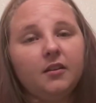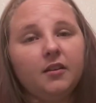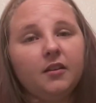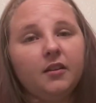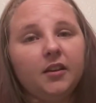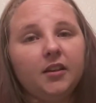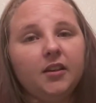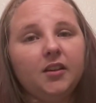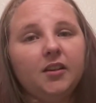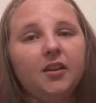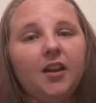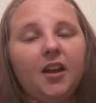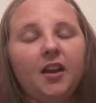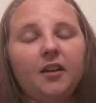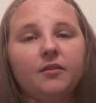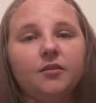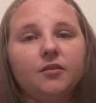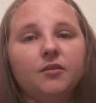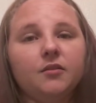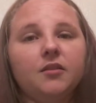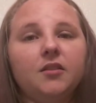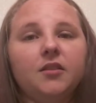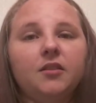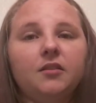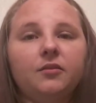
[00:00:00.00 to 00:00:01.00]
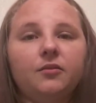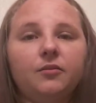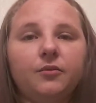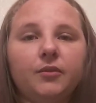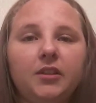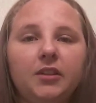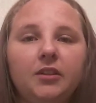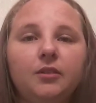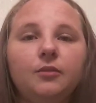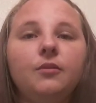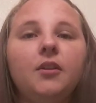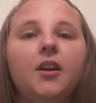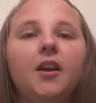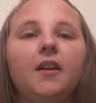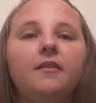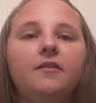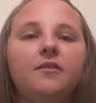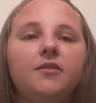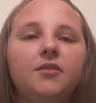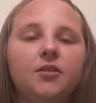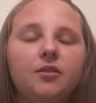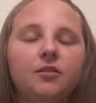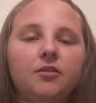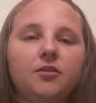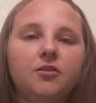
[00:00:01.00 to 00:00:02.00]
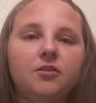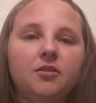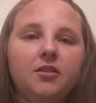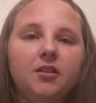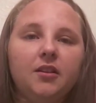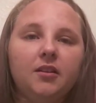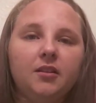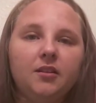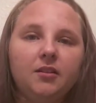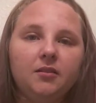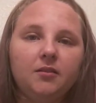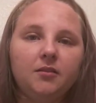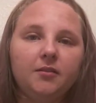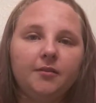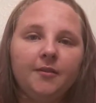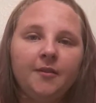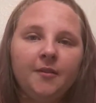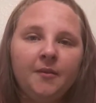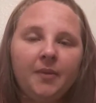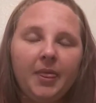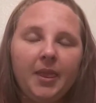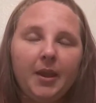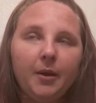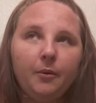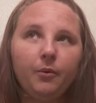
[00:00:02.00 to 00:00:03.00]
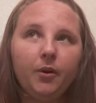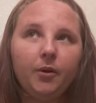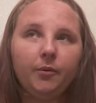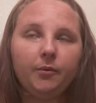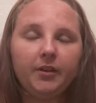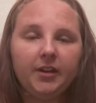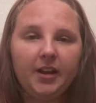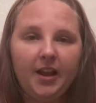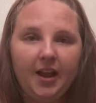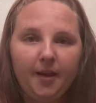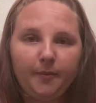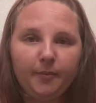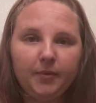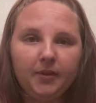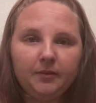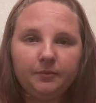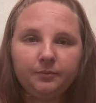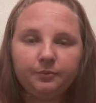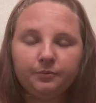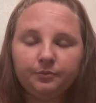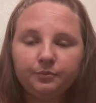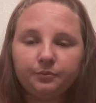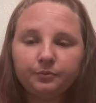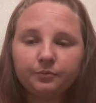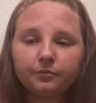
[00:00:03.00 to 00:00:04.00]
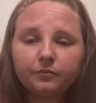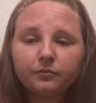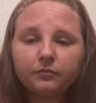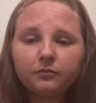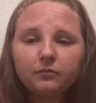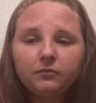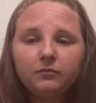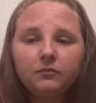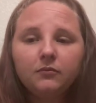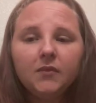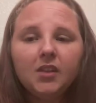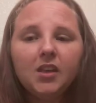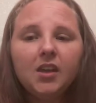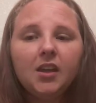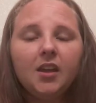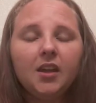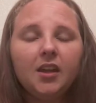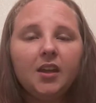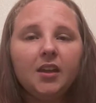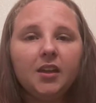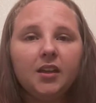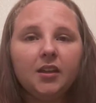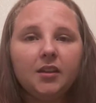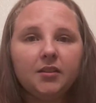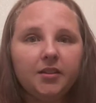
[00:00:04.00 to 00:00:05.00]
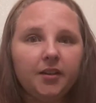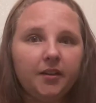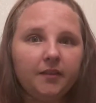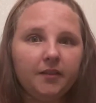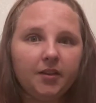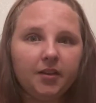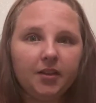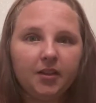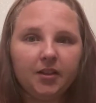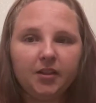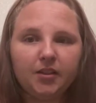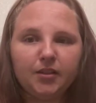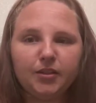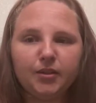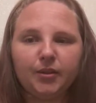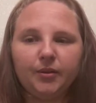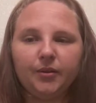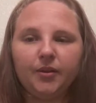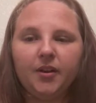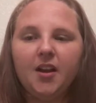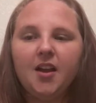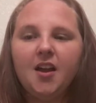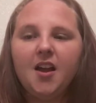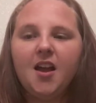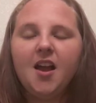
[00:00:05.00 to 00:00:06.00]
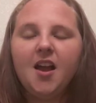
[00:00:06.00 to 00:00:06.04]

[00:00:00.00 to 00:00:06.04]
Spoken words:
like, how if we do have surgery, then what would happen and everything. So